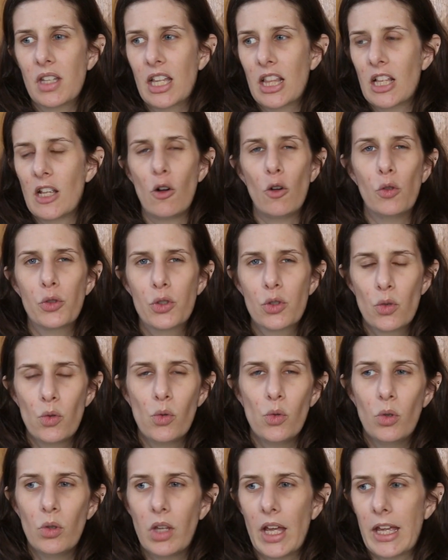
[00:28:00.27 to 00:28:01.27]
like the old
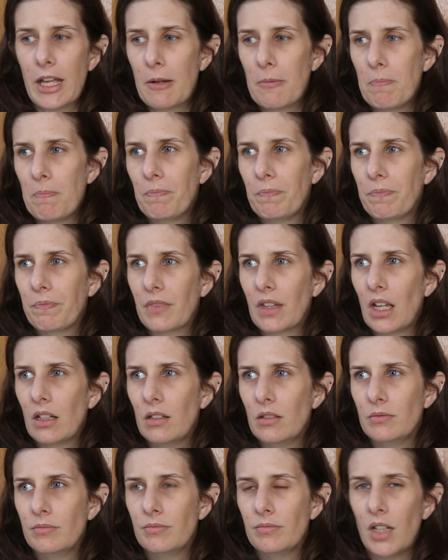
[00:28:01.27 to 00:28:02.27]
school, like
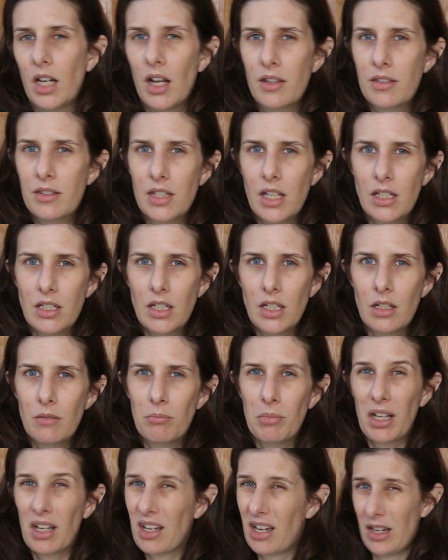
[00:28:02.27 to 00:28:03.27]

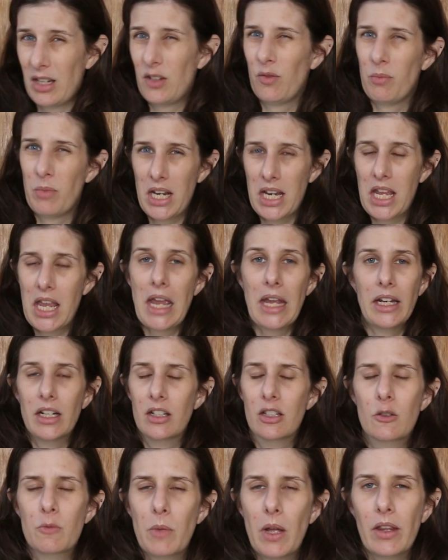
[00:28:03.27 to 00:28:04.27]
unscented but kind of
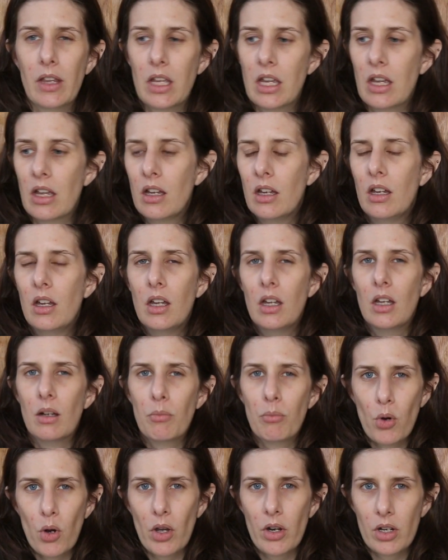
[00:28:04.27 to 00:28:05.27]
medicated smelling
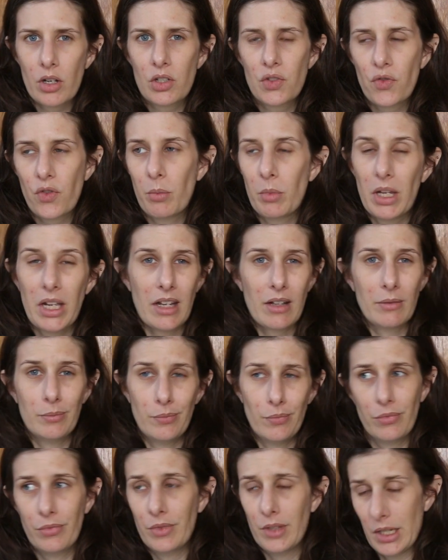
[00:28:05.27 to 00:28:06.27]
products from like
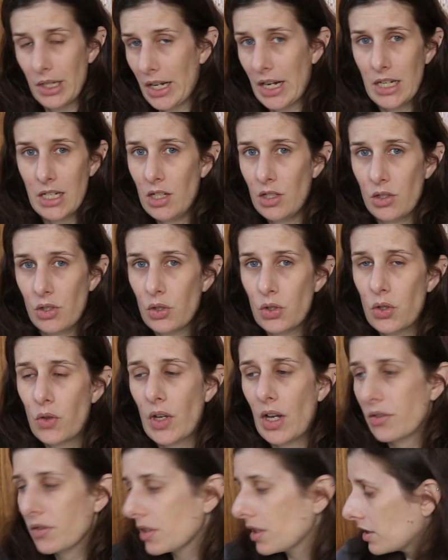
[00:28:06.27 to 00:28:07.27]
the 90s and
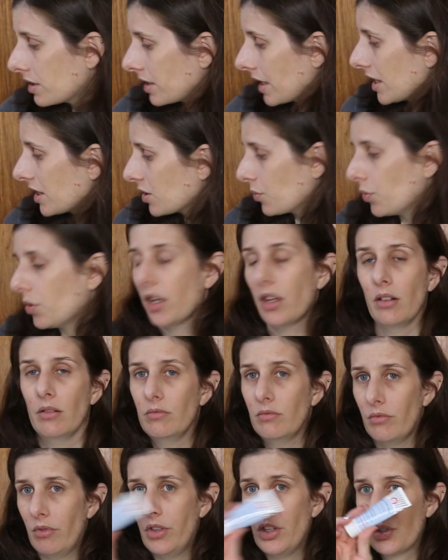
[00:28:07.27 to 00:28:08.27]
2000s. That's
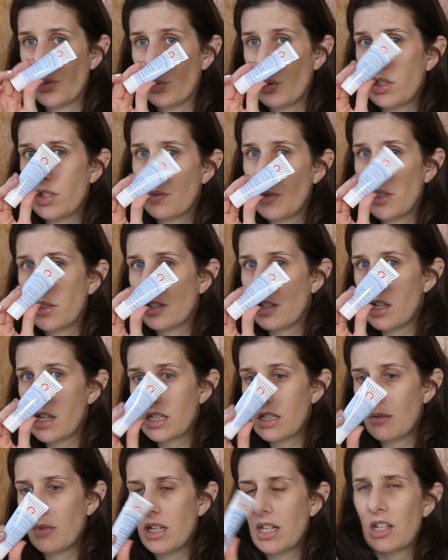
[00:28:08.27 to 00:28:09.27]
what this one smells
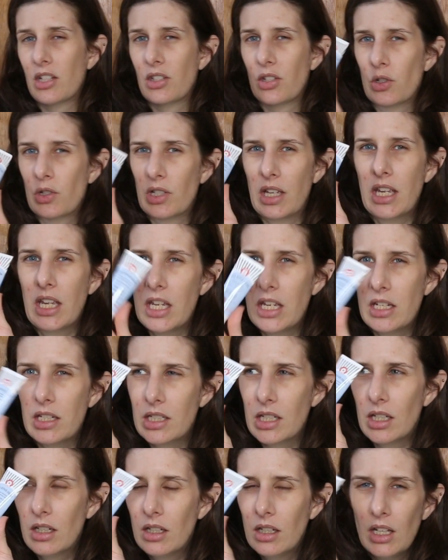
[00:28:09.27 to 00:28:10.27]
like to me, because there's a
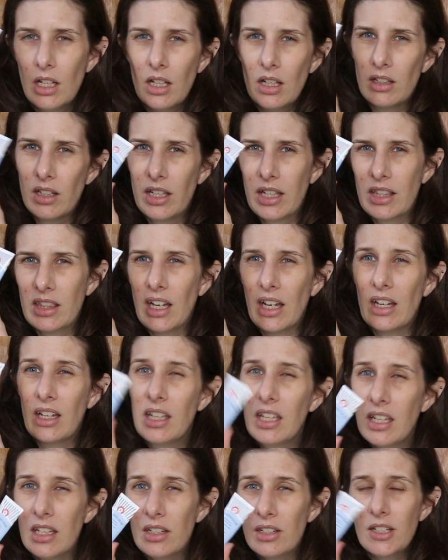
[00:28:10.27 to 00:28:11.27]
hint, like that
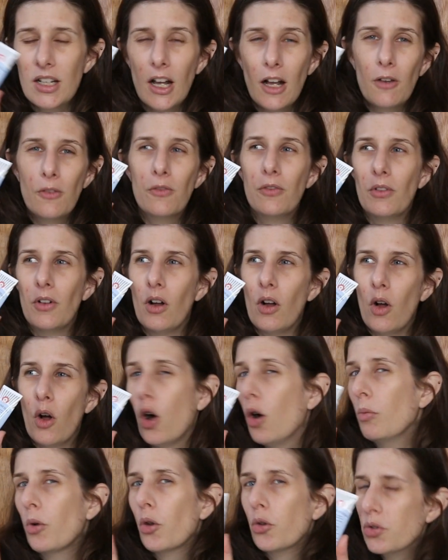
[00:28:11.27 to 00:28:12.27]
hint of
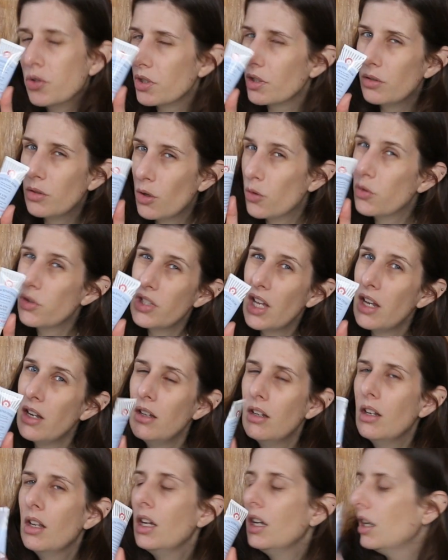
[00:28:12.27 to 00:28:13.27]
almost no scent